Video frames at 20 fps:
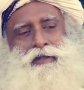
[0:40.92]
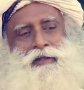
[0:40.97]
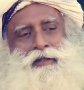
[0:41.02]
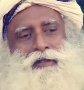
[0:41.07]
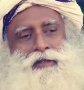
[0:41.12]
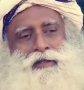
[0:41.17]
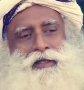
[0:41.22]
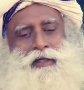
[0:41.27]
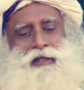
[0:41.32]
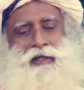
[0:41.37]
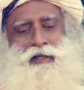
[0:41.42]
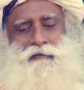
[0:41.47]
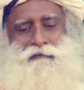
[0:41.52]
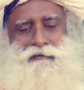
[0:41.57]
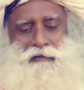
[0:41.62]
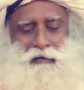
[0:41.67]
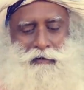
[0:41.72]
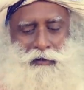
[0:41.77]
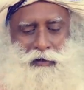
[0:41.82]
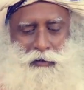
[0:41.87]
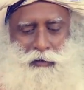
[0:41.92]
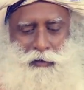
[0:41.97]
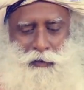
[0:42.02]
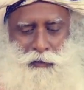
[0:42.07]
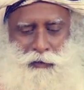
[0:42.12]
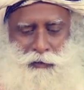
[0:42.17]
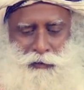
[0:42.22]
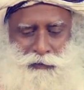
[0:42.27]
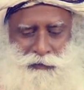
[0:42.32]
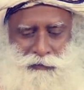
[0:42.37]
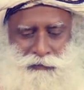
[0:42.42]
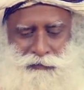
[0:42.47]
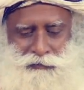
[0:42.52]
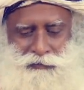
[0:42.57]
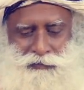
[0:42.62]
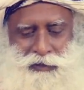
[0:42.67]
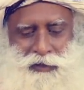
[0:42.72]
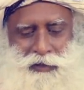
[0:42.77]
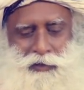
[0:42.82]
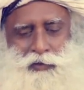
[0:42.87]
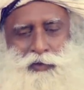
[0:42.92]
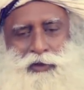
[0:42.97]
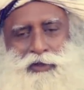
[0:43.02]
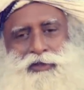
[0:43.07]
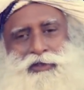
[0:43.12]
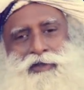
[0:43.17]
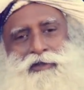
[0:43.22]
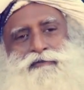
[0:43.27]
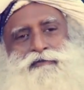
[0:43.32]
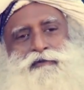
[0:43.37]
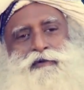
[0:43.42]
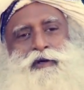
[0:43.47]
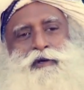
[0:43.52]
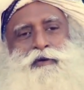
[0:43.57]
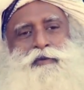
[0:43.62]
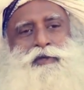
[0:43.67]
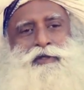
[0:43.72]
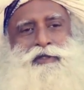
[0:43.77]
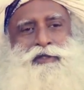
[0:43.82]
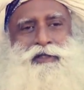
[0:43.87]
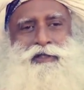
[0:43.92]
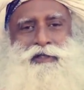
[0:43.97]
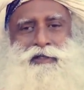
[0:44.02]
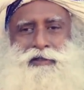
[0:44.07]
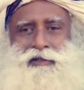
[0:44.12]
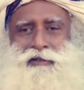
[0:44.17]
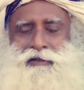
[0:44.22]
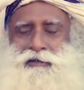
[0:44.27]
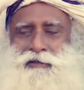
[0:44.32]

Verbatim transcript: Then he found a hole in which the frog was sitting